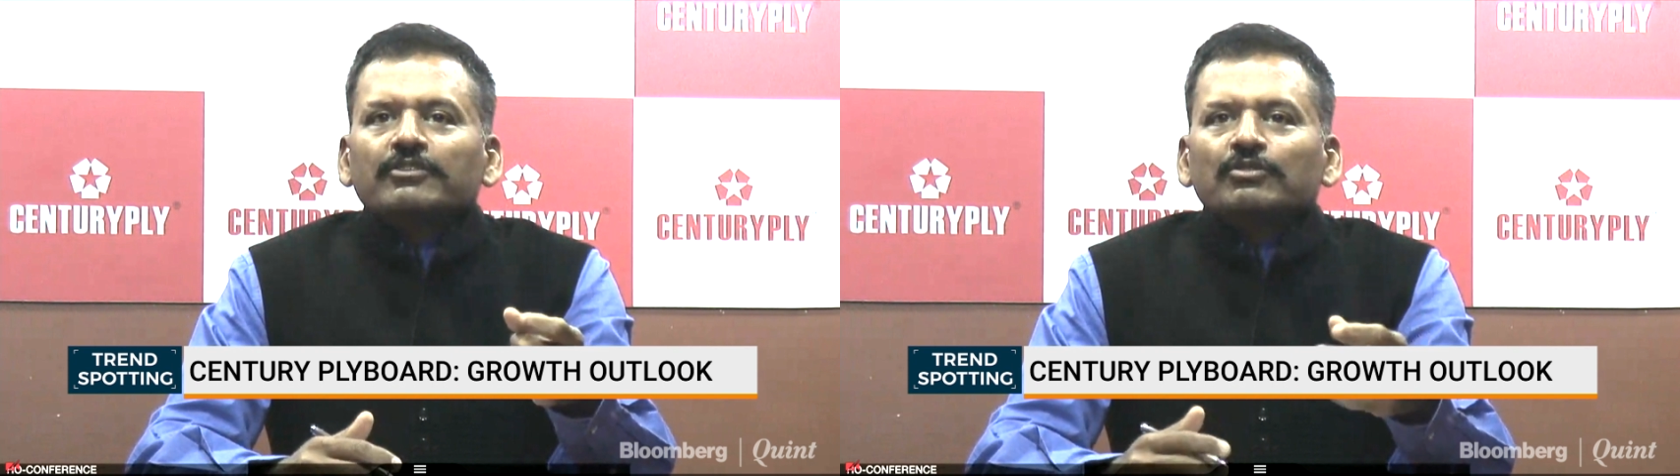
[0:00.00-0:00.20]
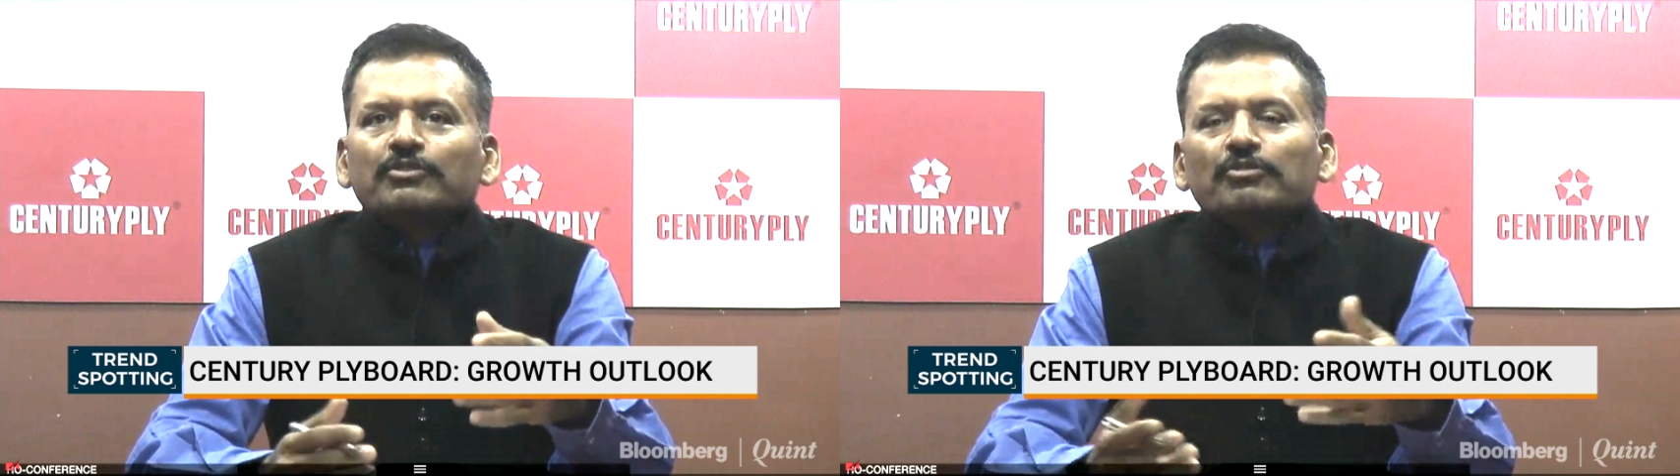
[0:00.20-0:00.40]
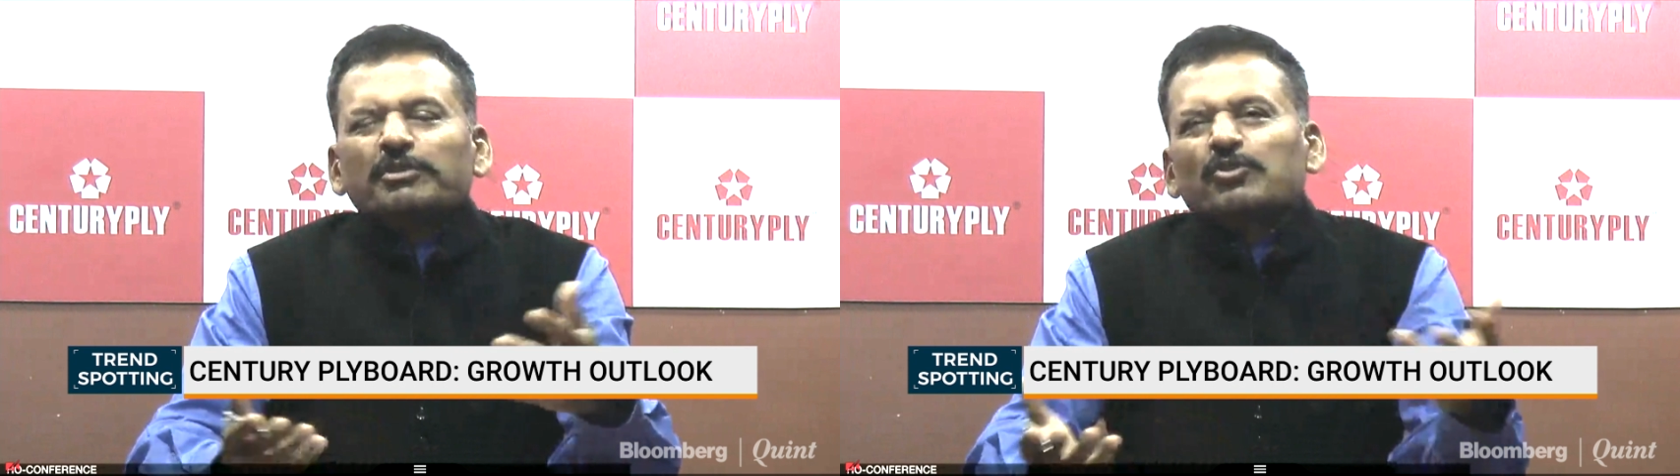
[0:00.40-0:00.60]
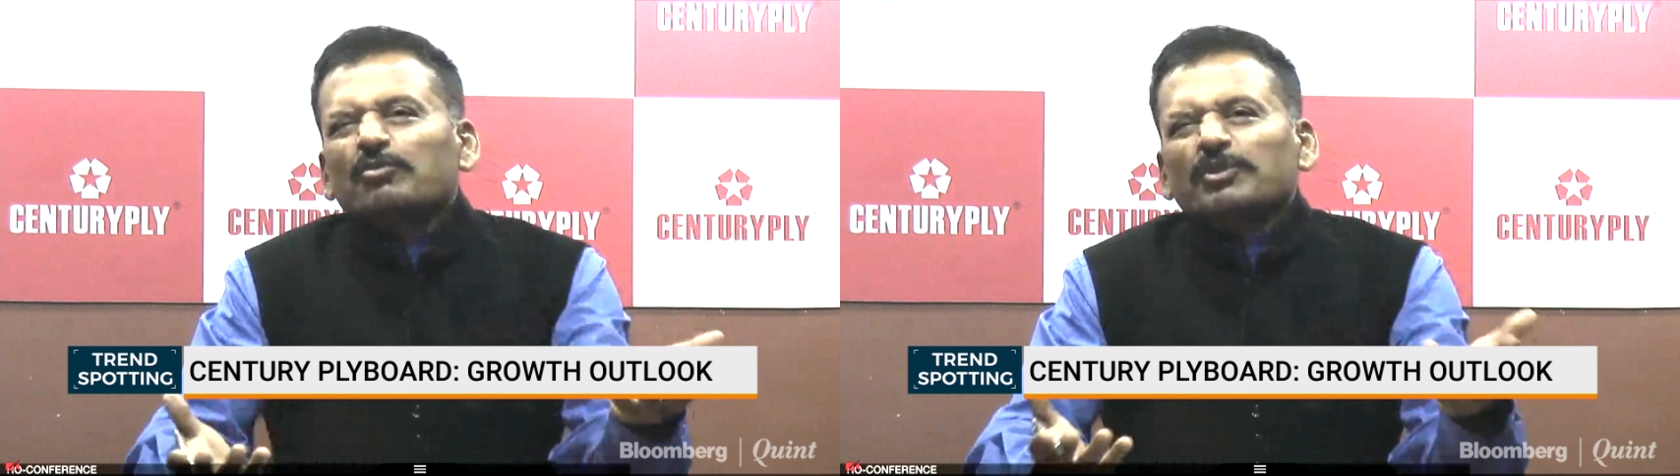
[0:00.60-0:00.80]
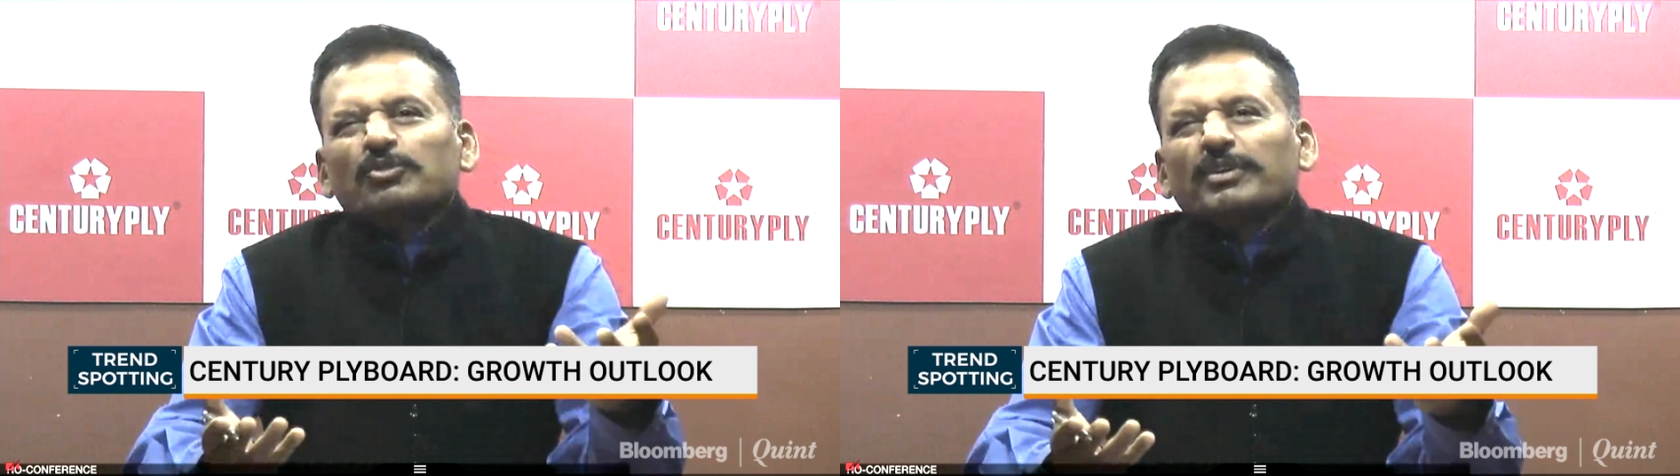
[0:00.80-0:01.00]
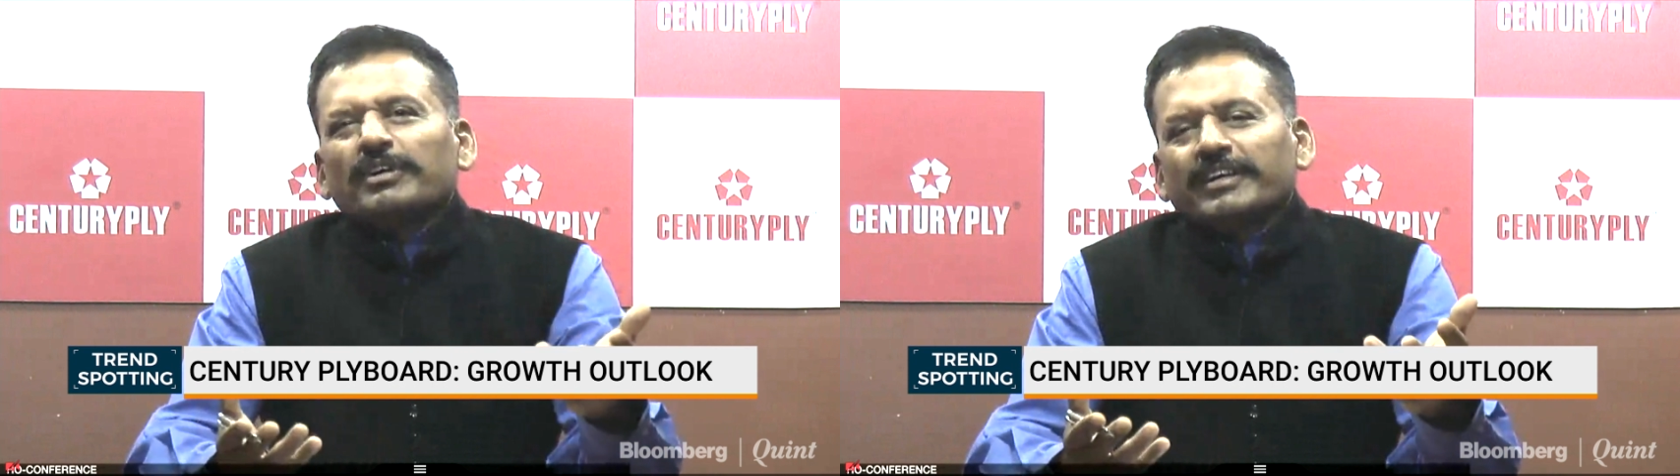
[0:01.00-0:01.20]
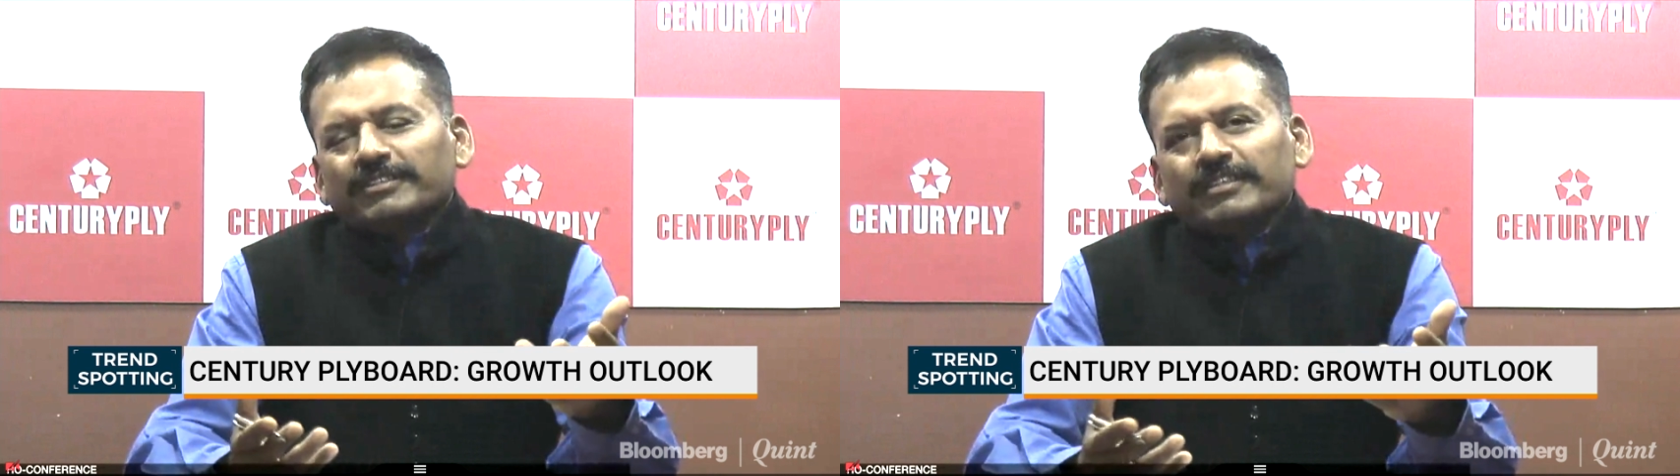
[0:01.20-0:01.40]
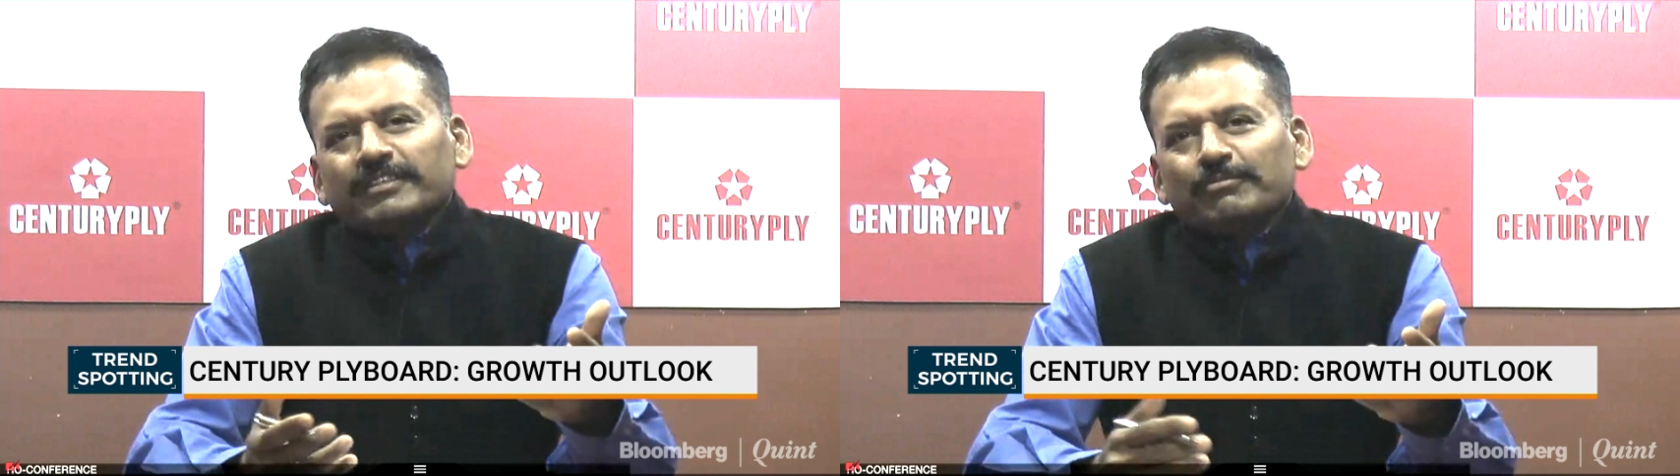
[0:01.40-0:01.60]
actually, it will be too much of a
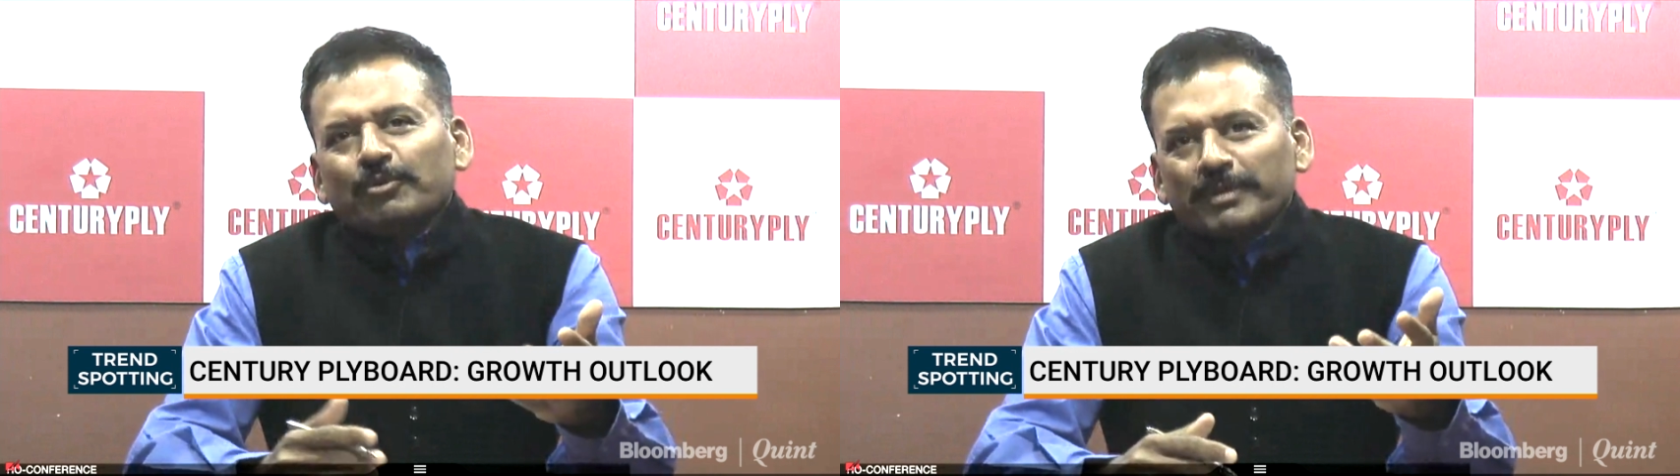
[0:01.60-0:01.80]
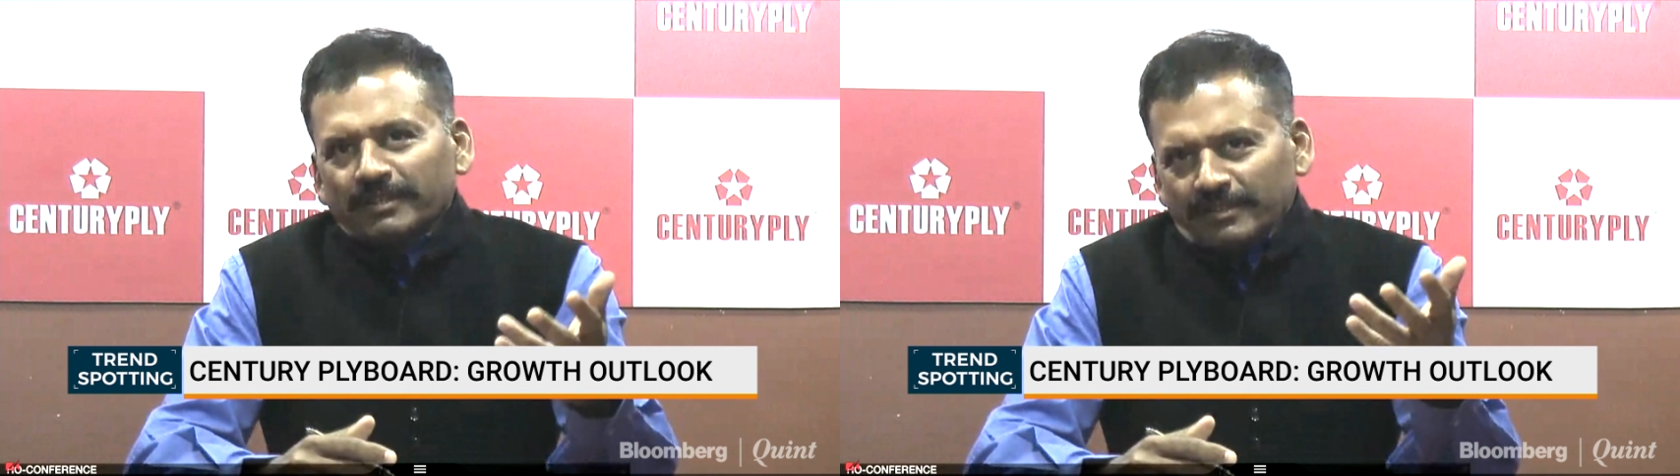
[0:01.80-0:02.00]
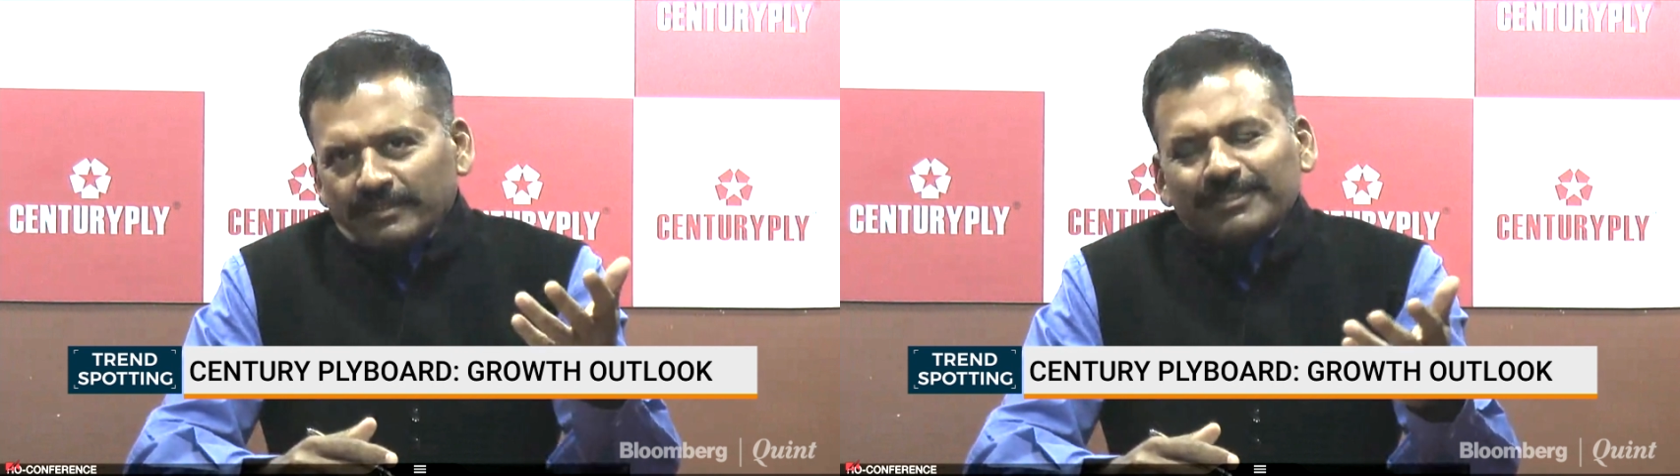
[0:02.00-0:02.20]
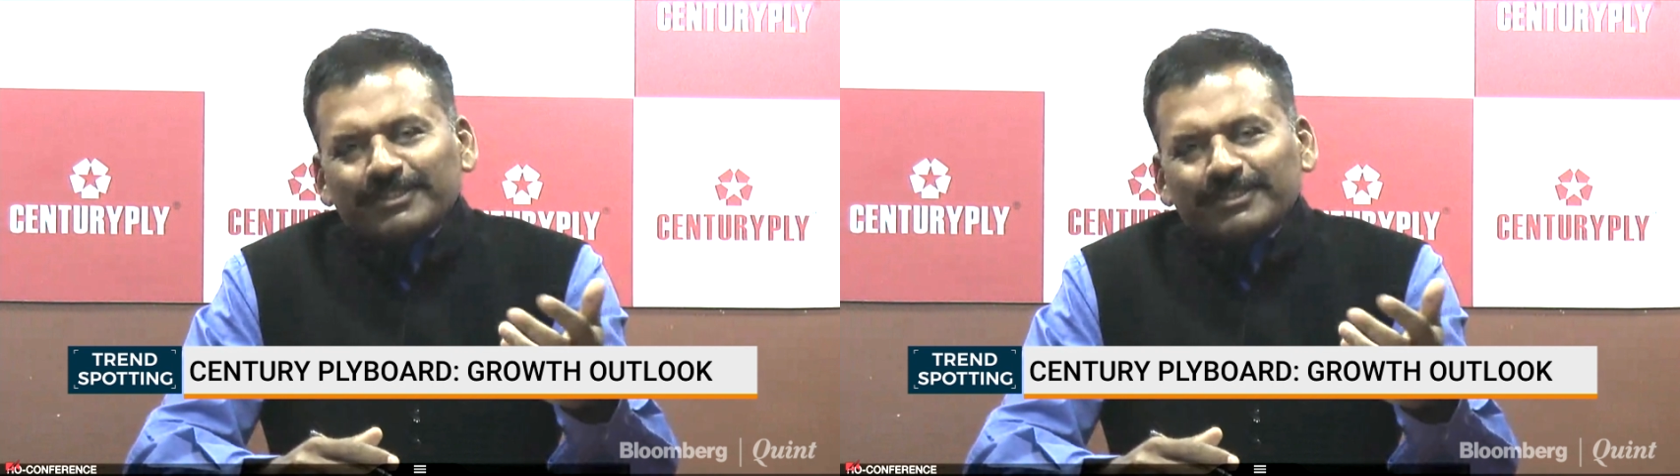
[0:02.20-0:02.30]
guess at the moment.